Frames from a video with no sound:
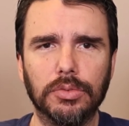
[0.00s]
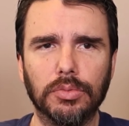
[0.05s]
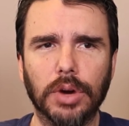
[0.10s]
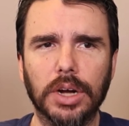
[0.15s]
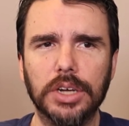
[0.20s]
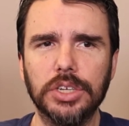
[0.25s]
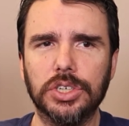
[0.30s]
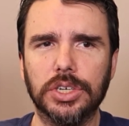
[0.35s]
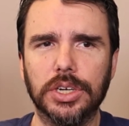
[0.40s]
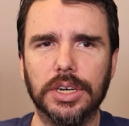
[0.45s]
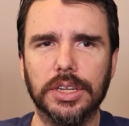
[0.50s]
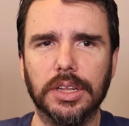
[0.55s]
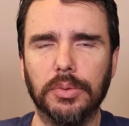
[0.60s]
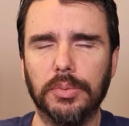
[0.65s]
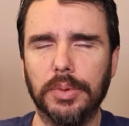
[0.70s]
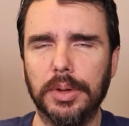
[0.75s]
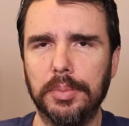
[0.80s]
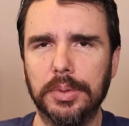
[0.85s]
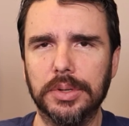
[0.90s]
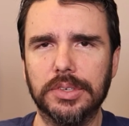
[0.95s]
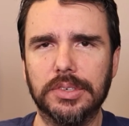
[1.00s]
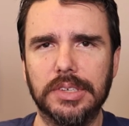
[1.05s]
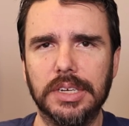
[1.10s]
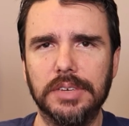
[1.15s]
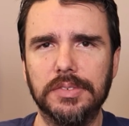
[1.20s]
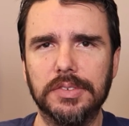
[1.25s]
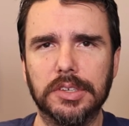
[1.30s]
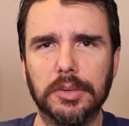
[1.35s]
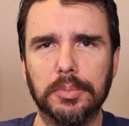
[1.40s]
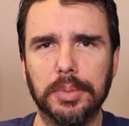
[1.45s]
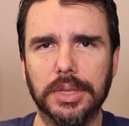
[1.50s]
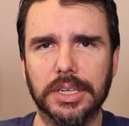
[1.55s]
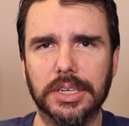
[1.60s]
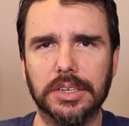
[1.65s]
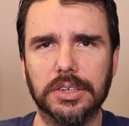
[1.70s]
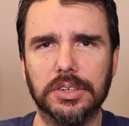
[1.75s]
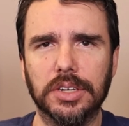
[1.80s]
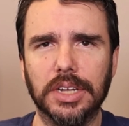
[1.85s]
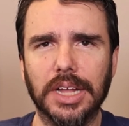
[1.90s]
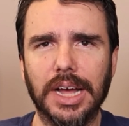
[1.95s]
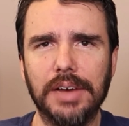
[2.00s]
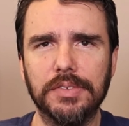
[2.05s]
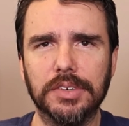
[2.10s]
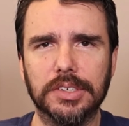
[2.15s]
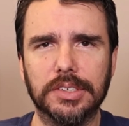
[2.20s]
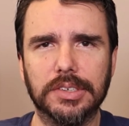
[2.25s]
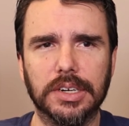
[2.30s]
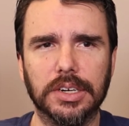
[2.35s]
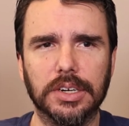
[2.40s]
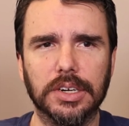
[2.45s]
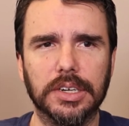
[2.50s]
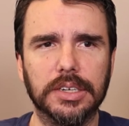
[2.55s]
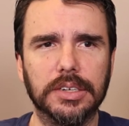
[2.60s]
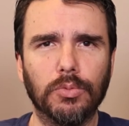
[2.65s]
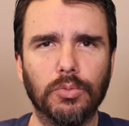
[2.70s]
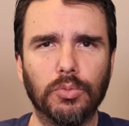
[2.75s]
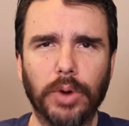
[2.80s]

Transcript: Russia that we perceive as a political adversary.